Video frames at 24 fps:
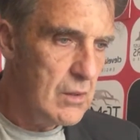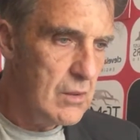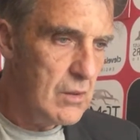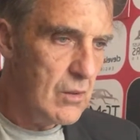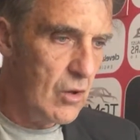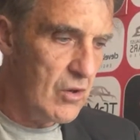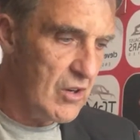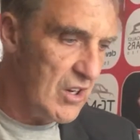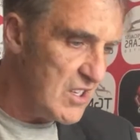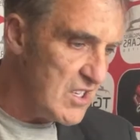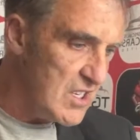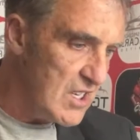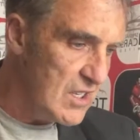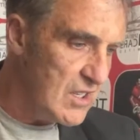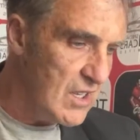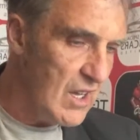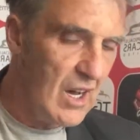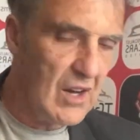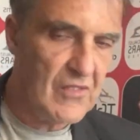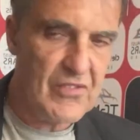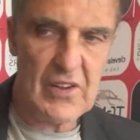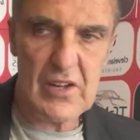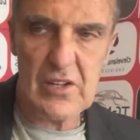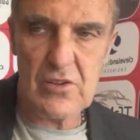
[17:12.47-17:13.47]
Or a
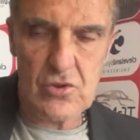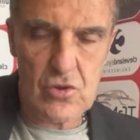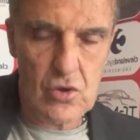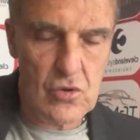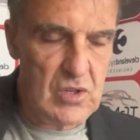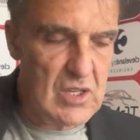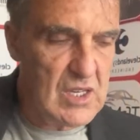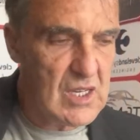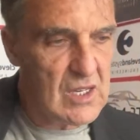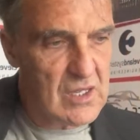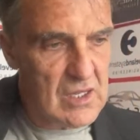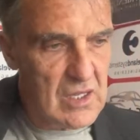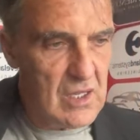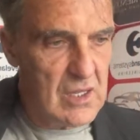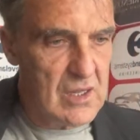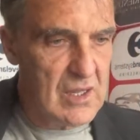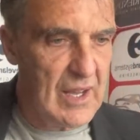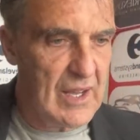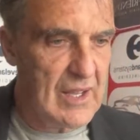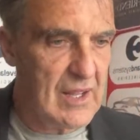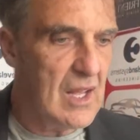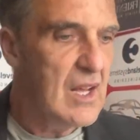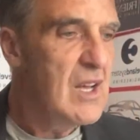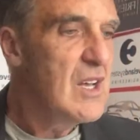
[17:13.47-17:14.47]
1.5 years in, 2 years
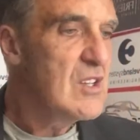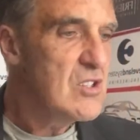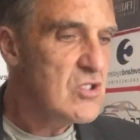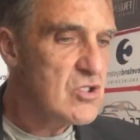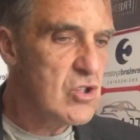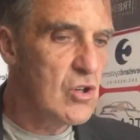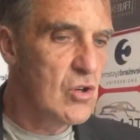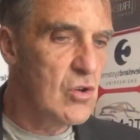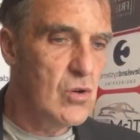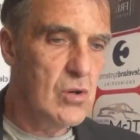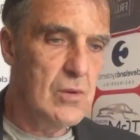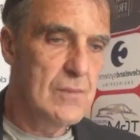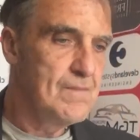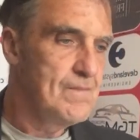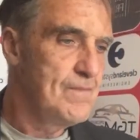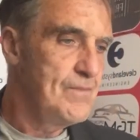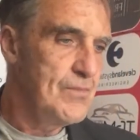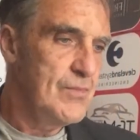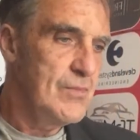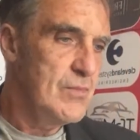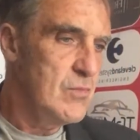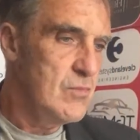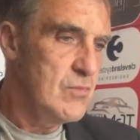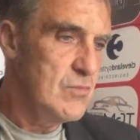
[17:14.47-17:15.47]
later. So
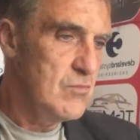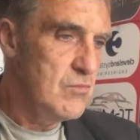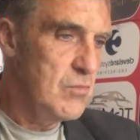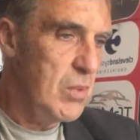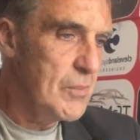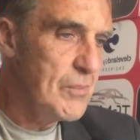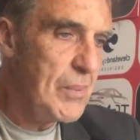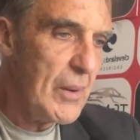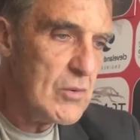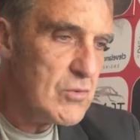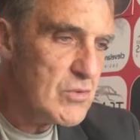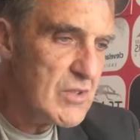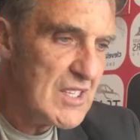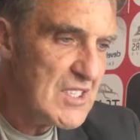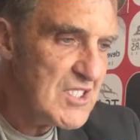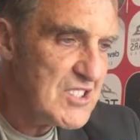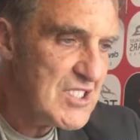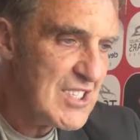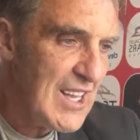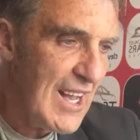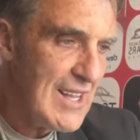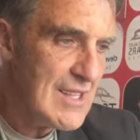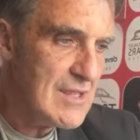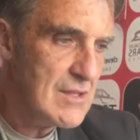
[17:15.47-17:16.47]
we're building in
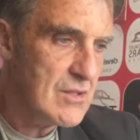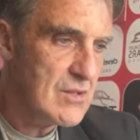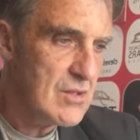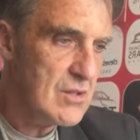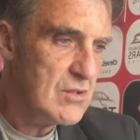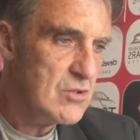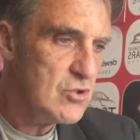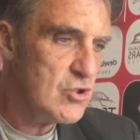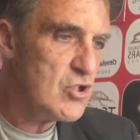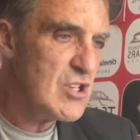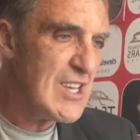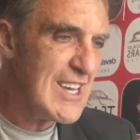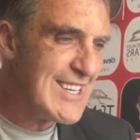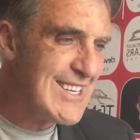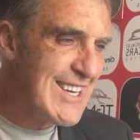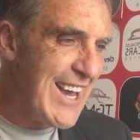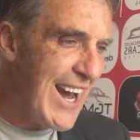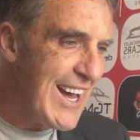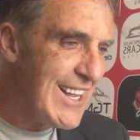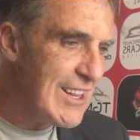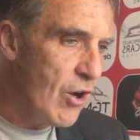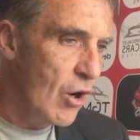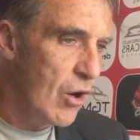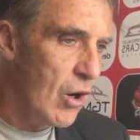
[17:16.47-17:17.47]
sand. So you
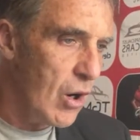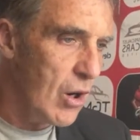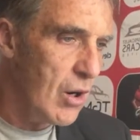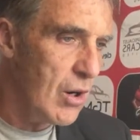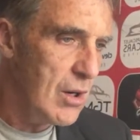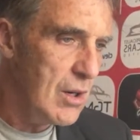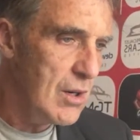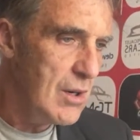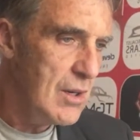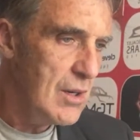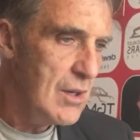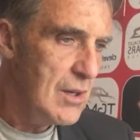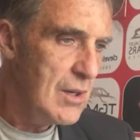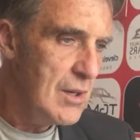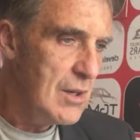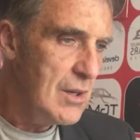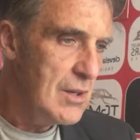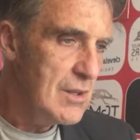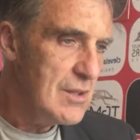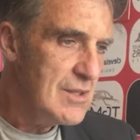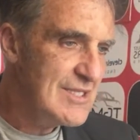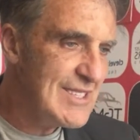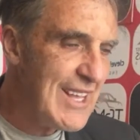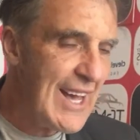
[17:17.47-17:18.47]
cannot
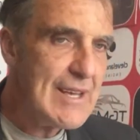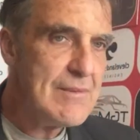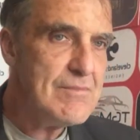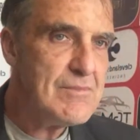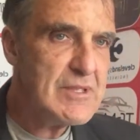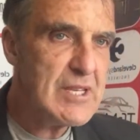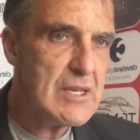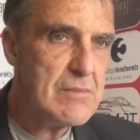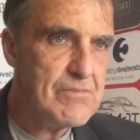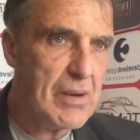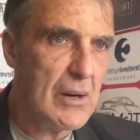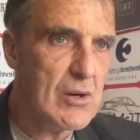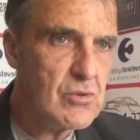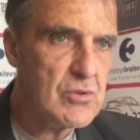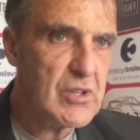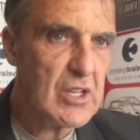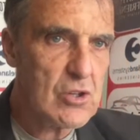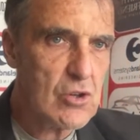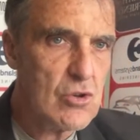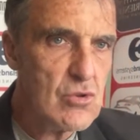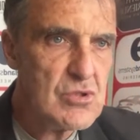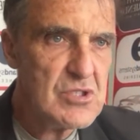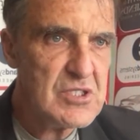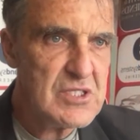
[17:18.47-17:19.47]
time to build a
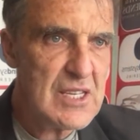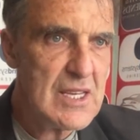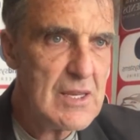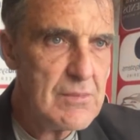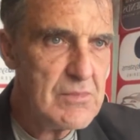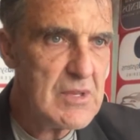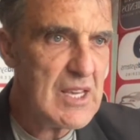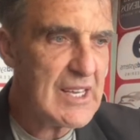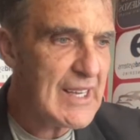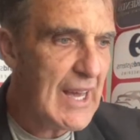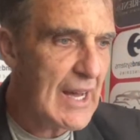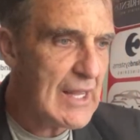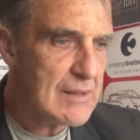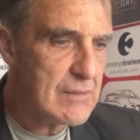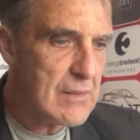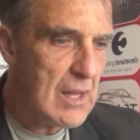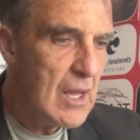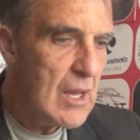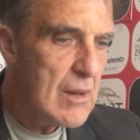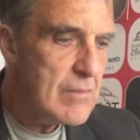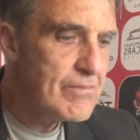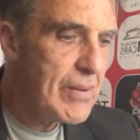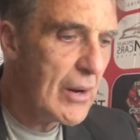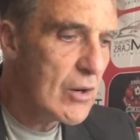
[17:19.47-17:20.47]
good team. You can't
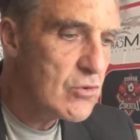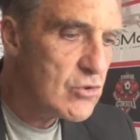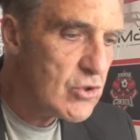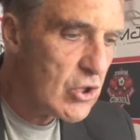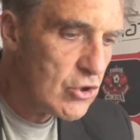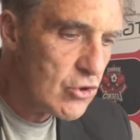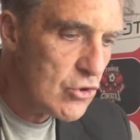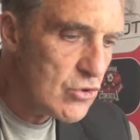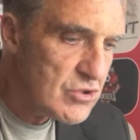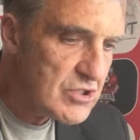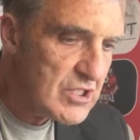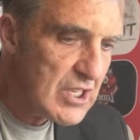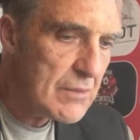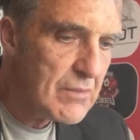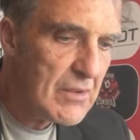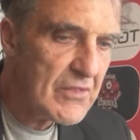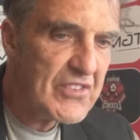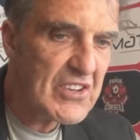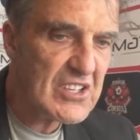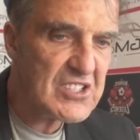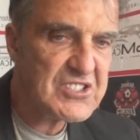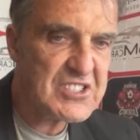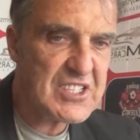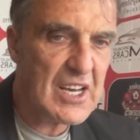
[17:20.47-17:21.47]
build a good team
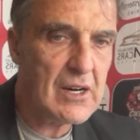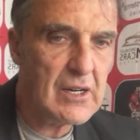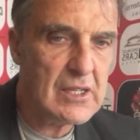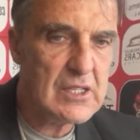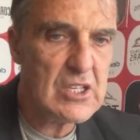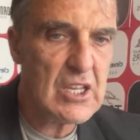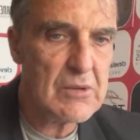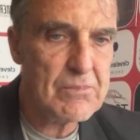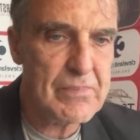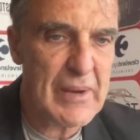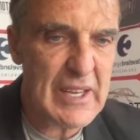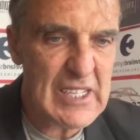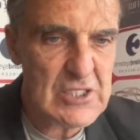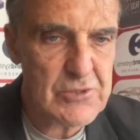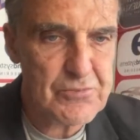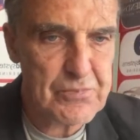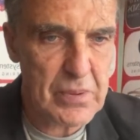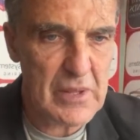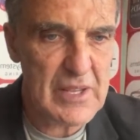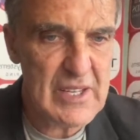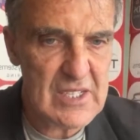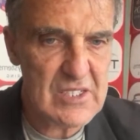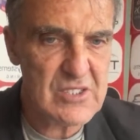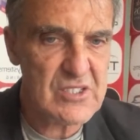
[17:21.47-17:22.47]
if you're selling your best
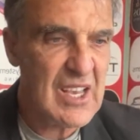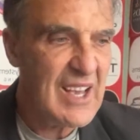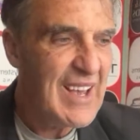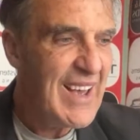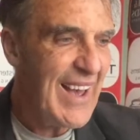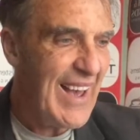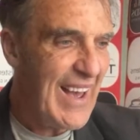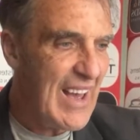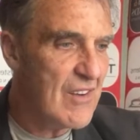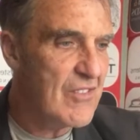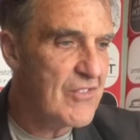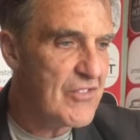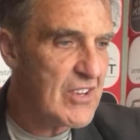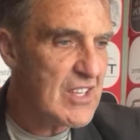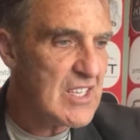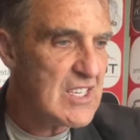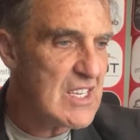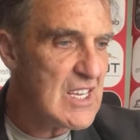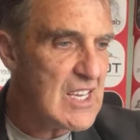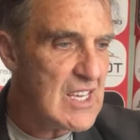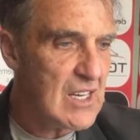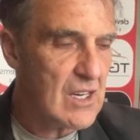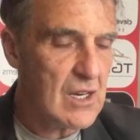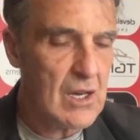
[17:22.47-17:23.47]
players every
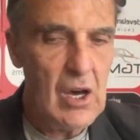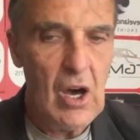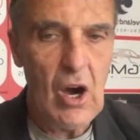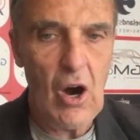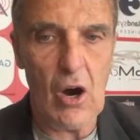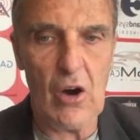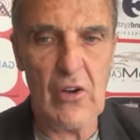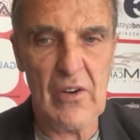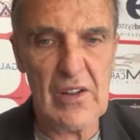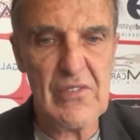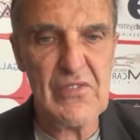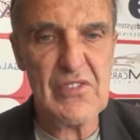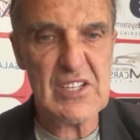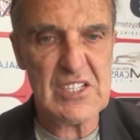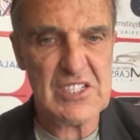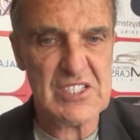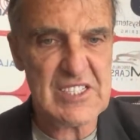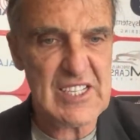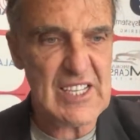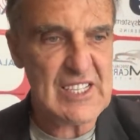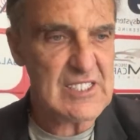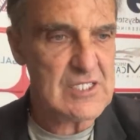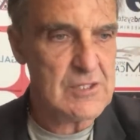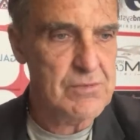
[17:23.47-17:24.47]
year or every
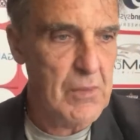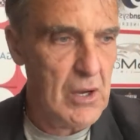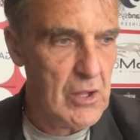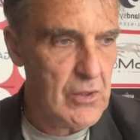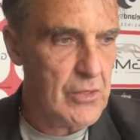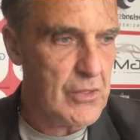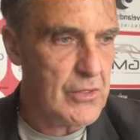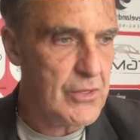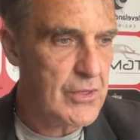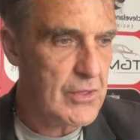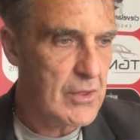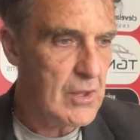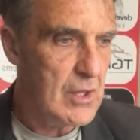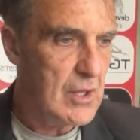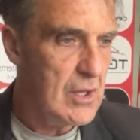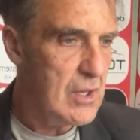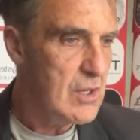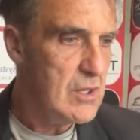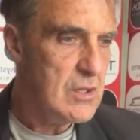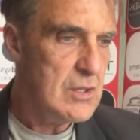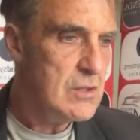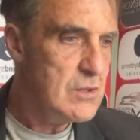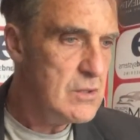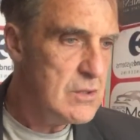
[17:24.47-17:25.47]
6 months.
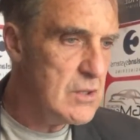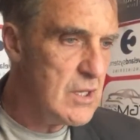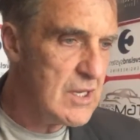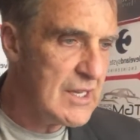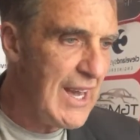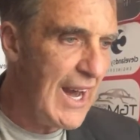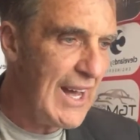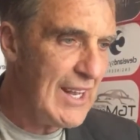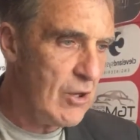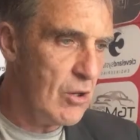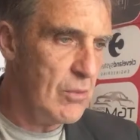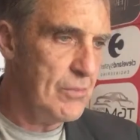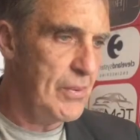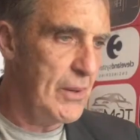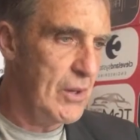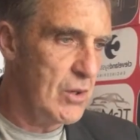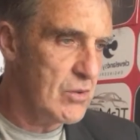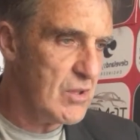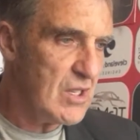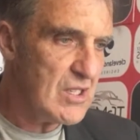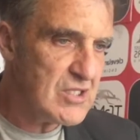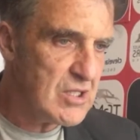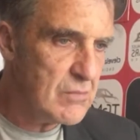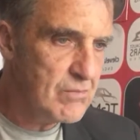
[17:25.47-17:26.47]
You cannot
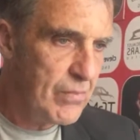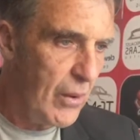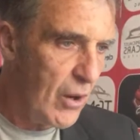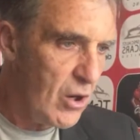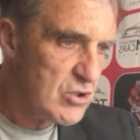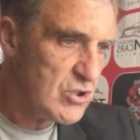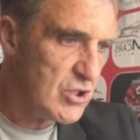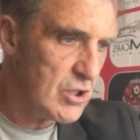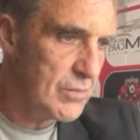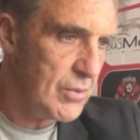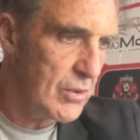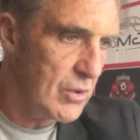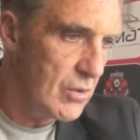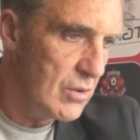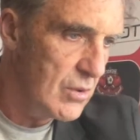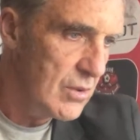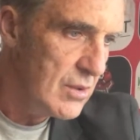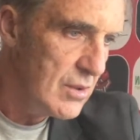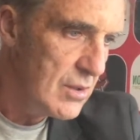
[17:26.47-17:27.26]
build. It's impossible.